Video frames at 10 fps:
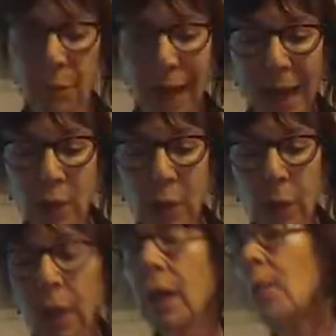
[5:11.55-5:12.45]
mail,
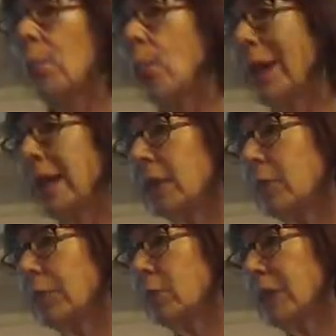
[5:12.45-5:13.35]
break into
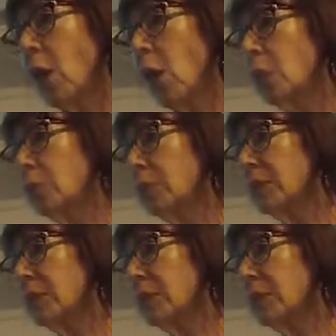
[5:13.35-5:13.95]
people's homes